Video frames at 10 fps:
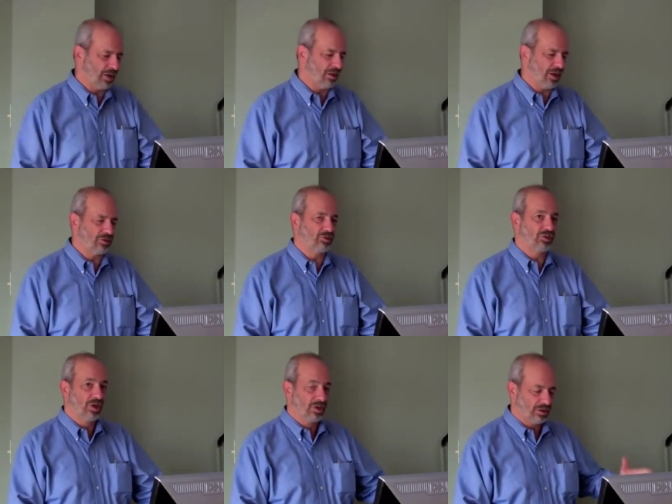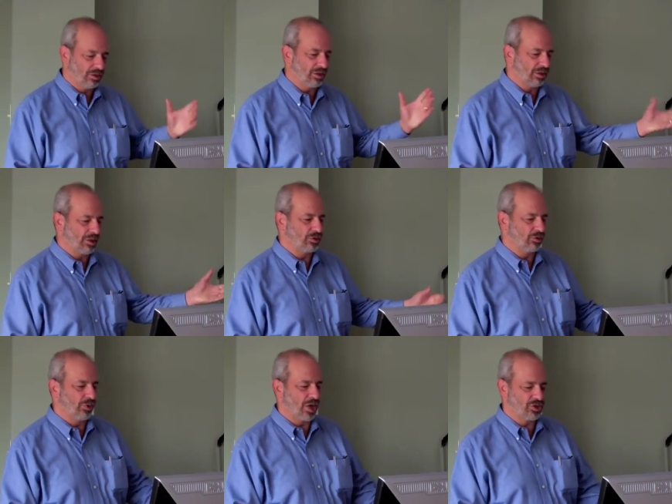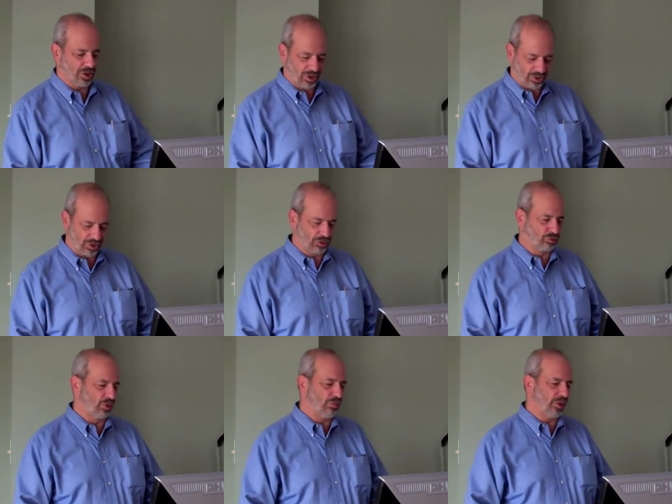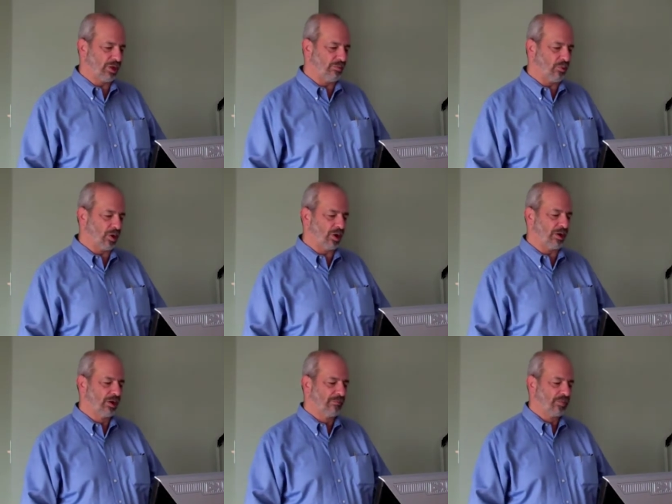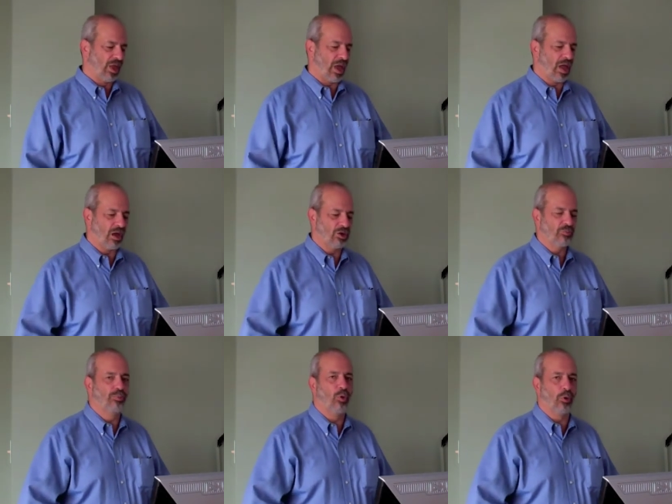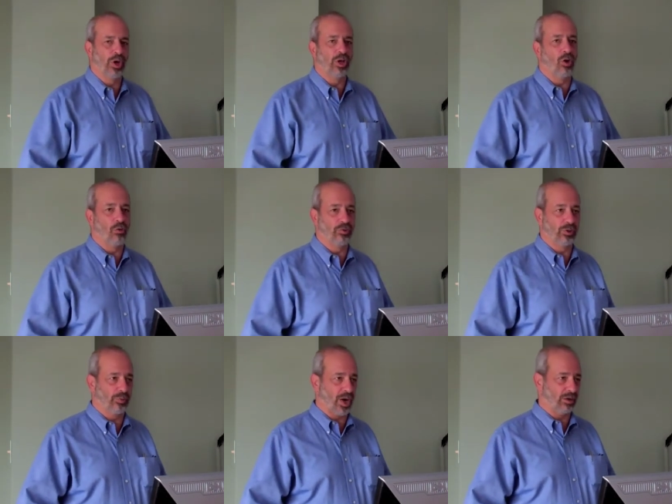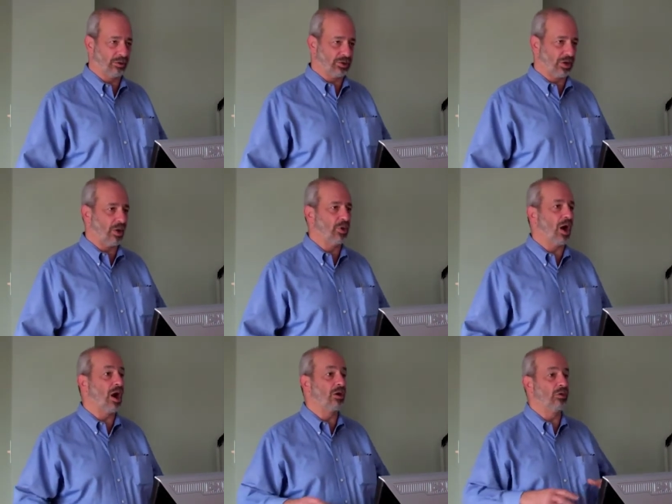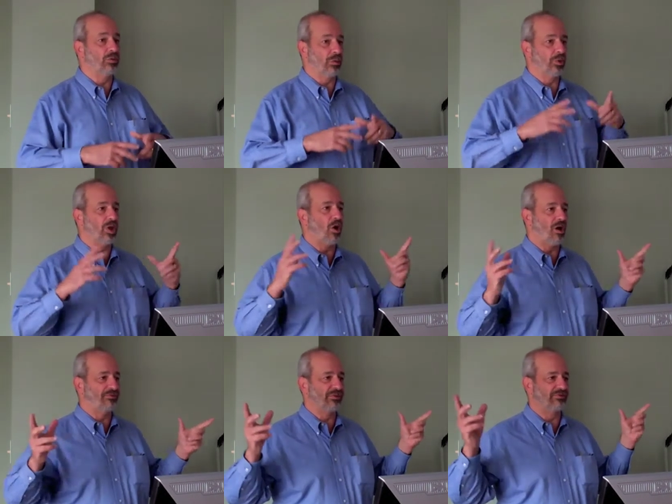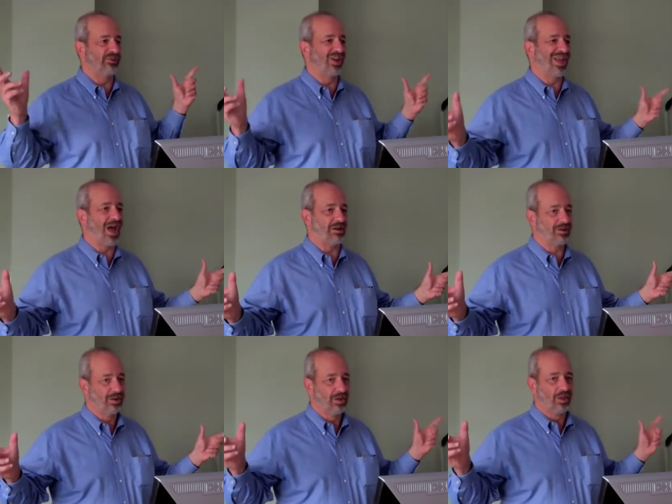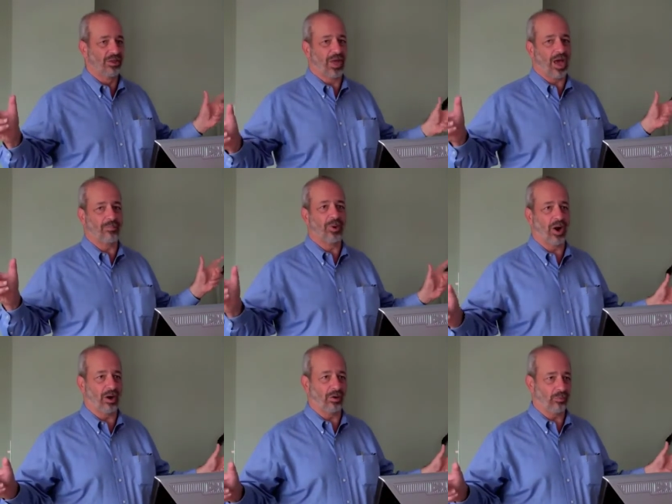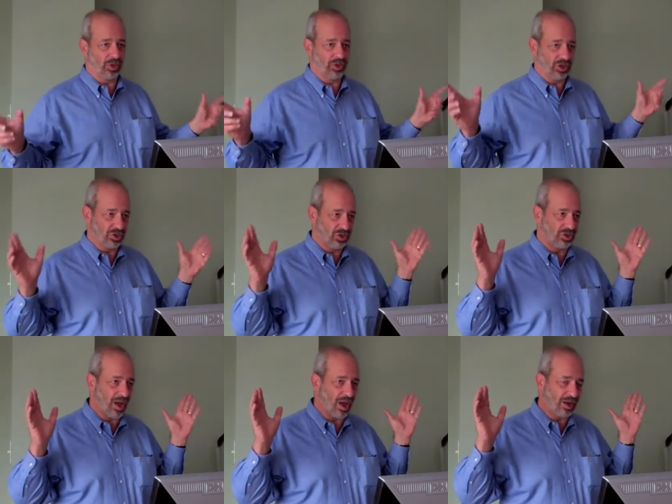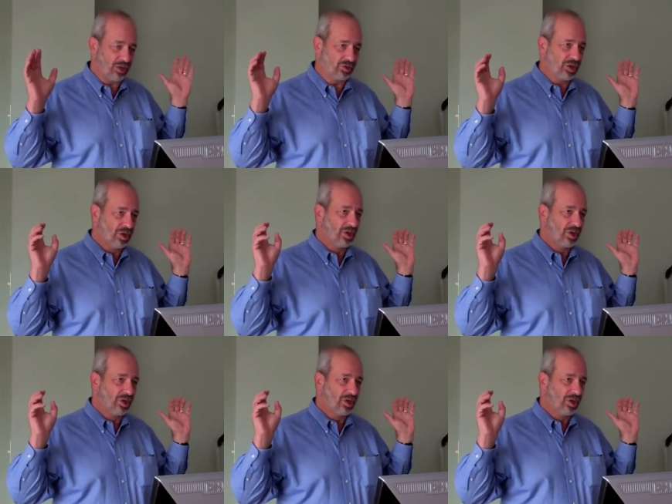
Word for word: And that's the, the duration is extremely important and poring over the records. And I would argue that we often forget that part, which is it's not it's